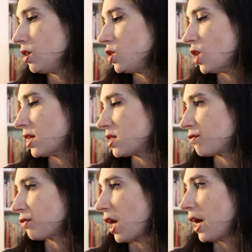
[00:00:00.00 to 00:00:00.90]
Just
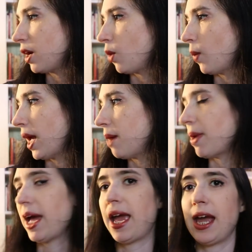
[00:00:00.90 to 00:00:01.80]
Fly Away
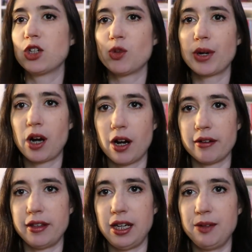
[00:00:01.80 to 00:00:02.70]
by Andrew
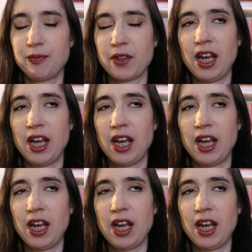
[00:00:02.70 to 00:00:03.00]
McCarthy.